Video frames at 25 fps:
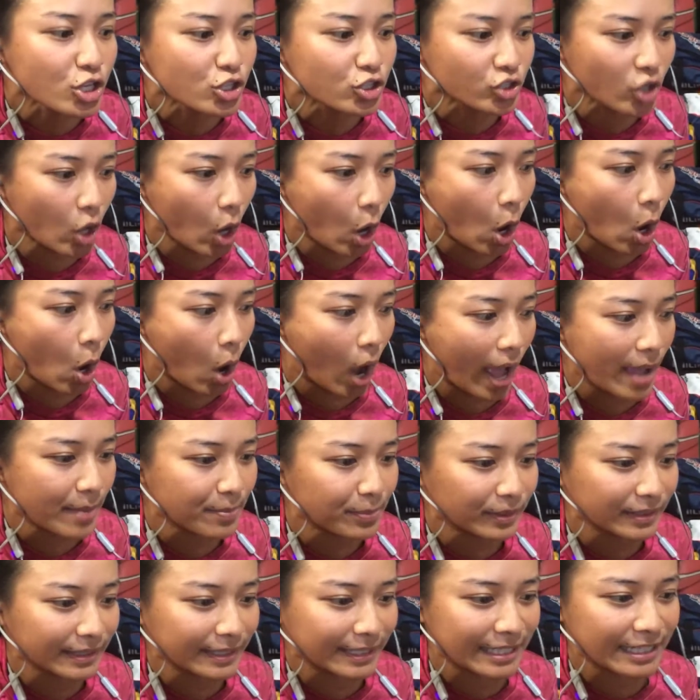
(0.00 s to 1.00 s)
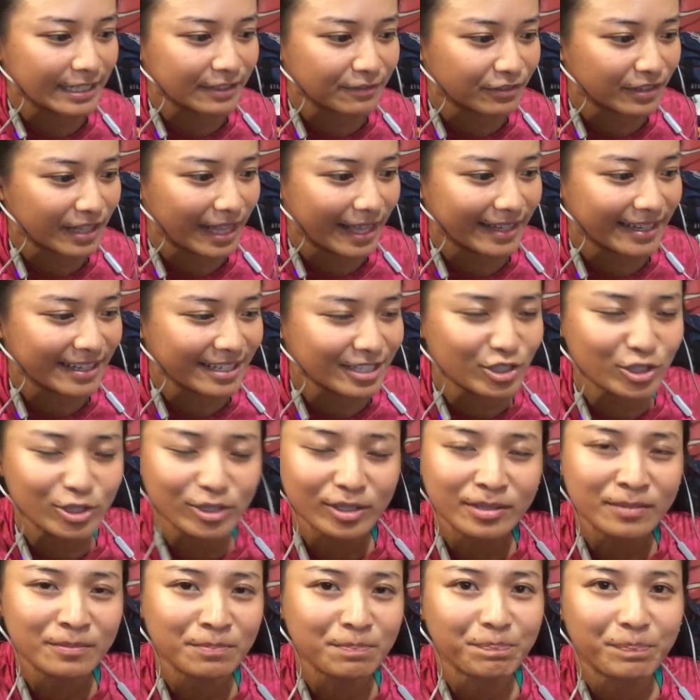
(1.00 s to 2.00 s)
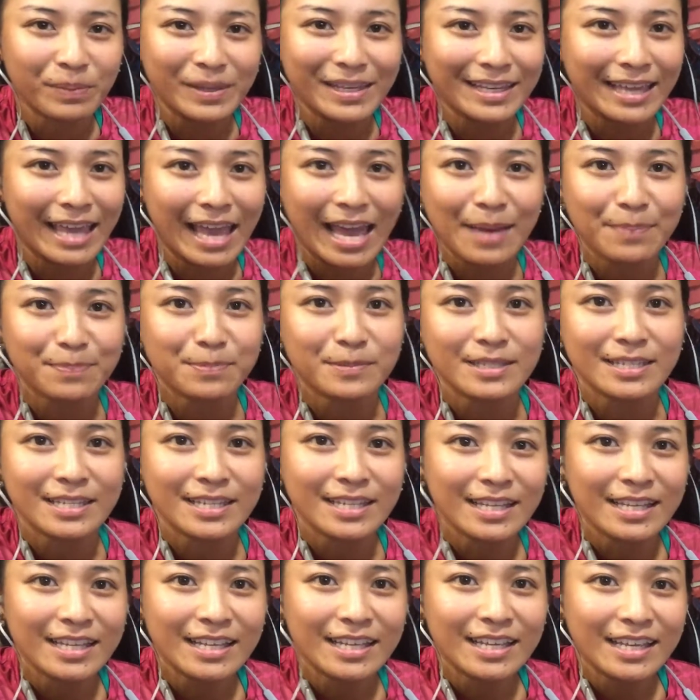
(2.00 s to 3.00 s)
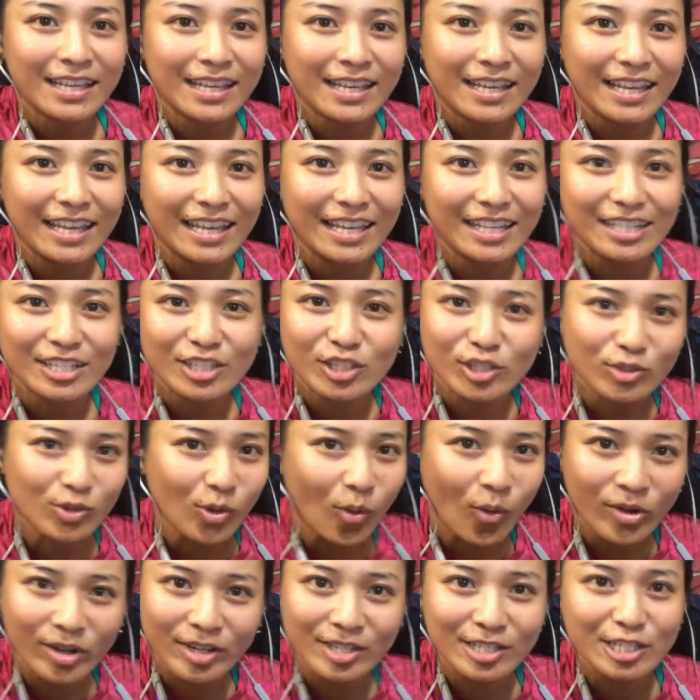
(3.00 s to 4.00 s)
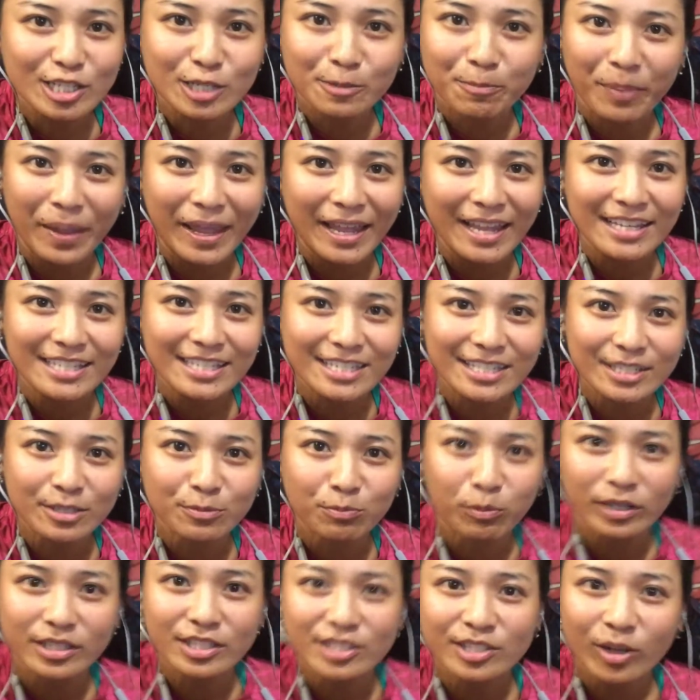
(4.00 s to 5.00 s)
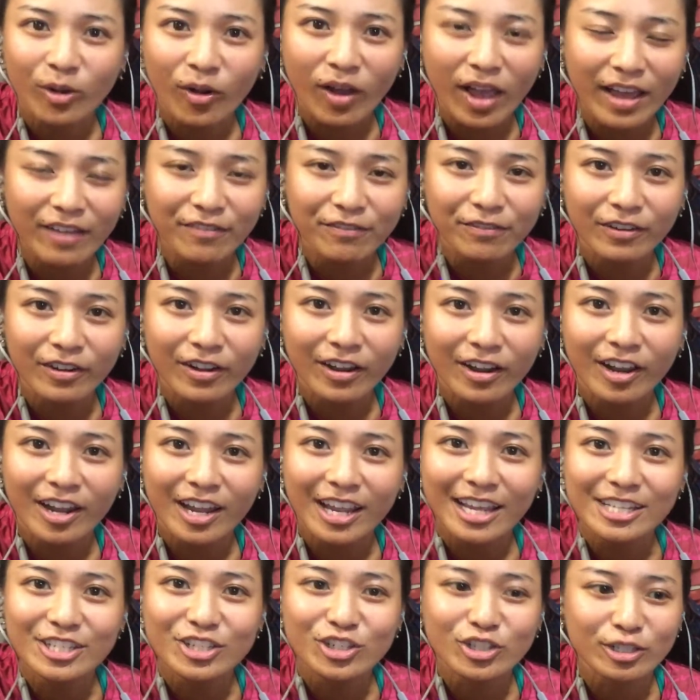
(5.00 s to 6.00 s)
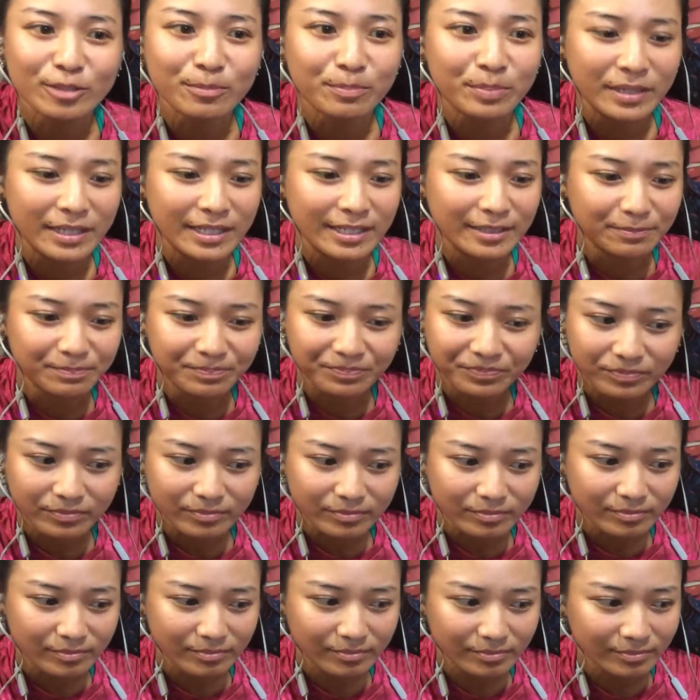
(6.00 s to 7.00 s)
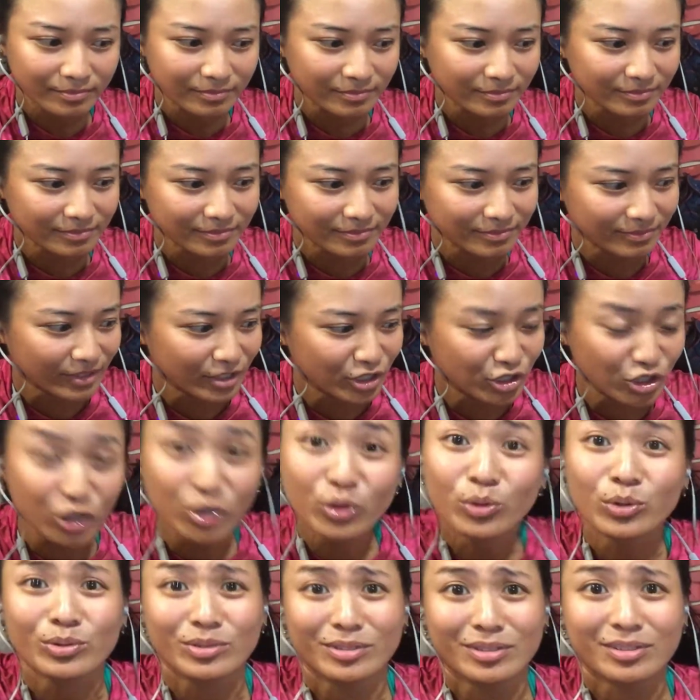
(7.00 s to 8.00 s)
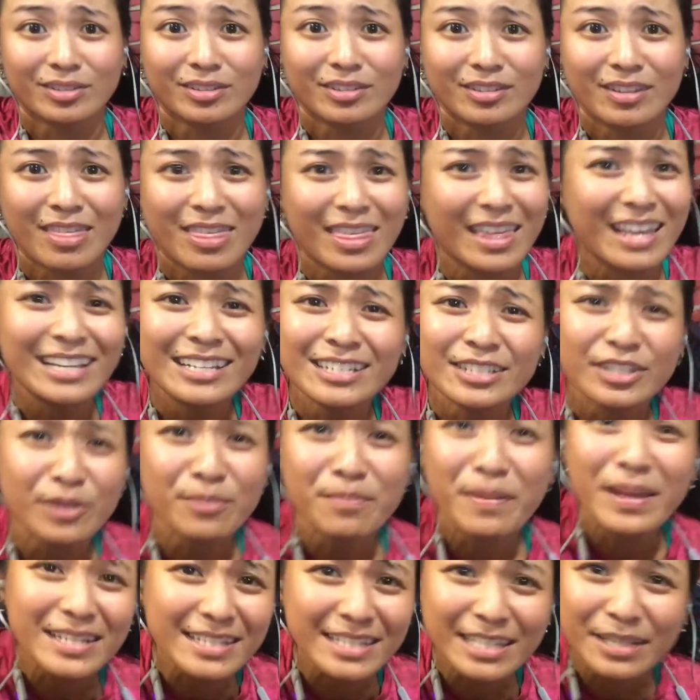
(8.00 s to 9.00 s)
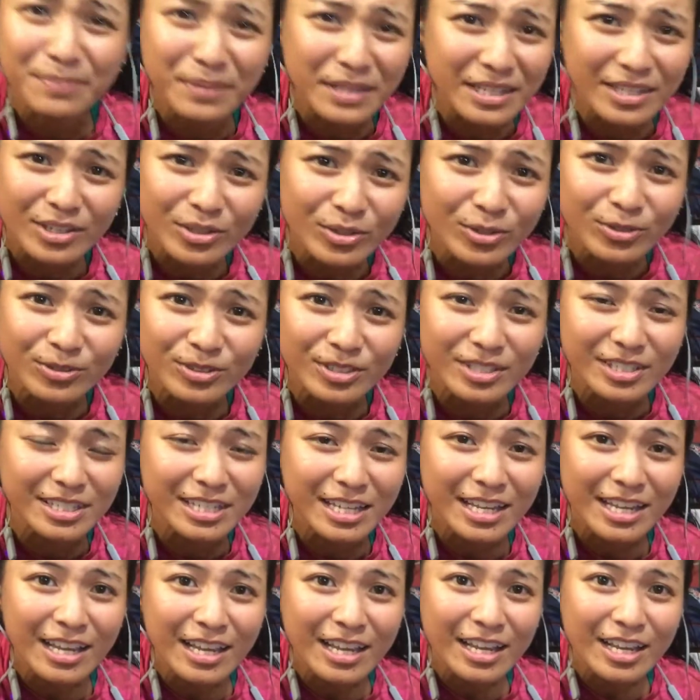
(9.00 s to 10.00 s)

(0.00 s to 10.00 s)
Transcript: So I believe that it shouldn't be kept in a storage space whatsoever. It should be used. Things are meant to be used.